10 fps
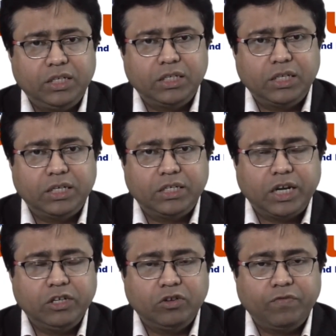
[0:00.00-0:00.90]
is that
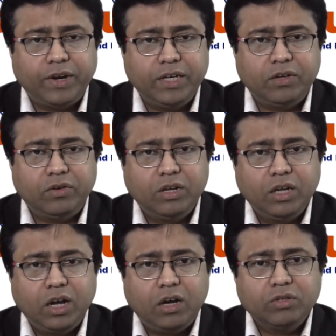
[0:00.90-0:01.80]
tries to find out
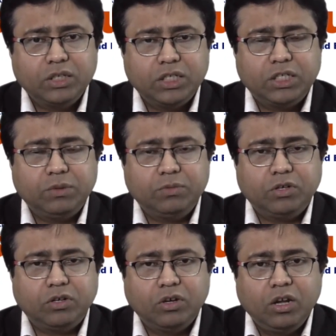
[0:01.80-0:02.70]
how the systems are,